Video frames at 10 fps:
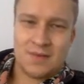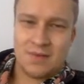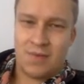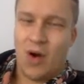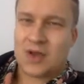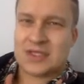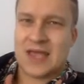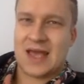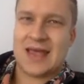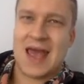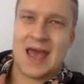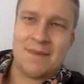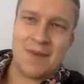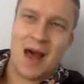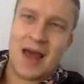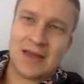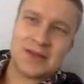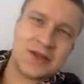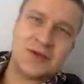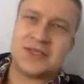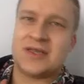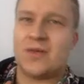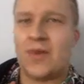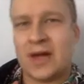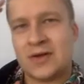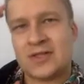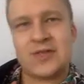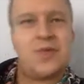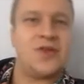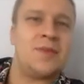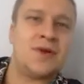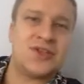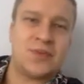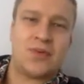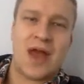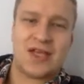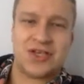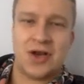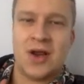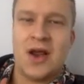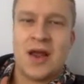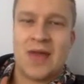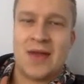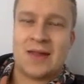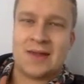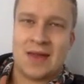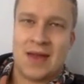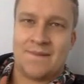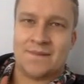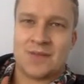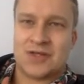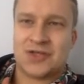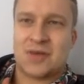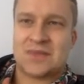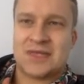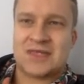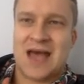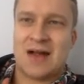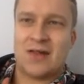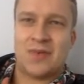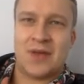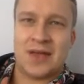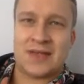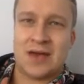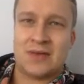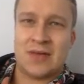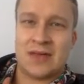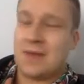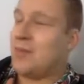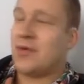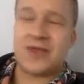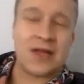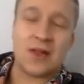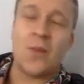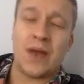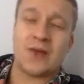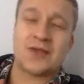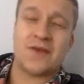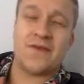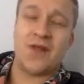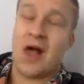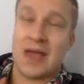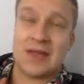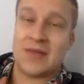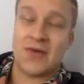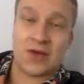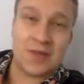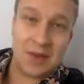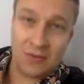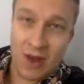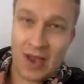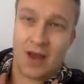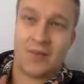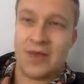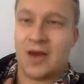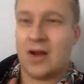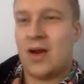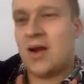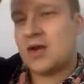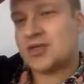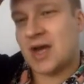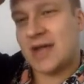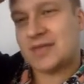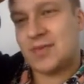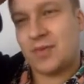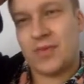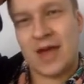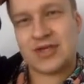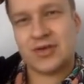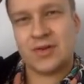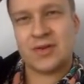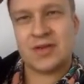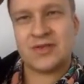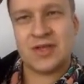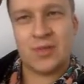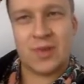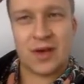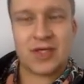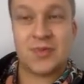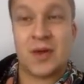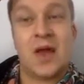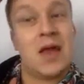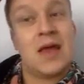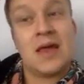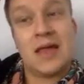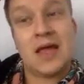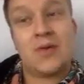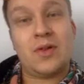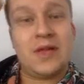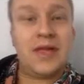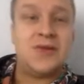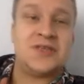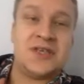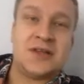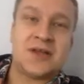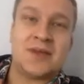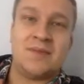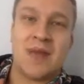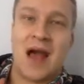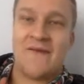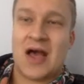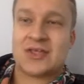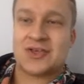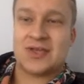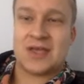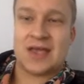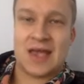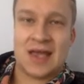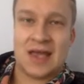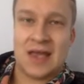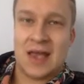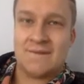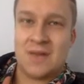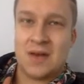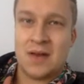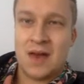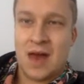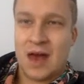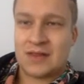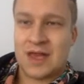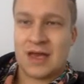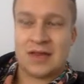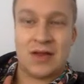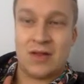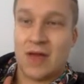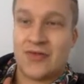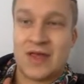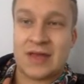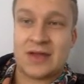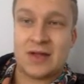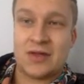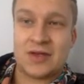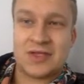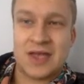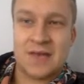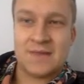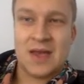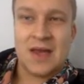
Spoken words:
box kick and get in behind the New Zealand wingers to put them under pressure and then disrupt and tackle the breakdown. Both England wingers are flying and they're going to be right up there trying to put pressure on the New Zealand wingers. But equally, New Zealand can have as good a kicking game. I think they'll look to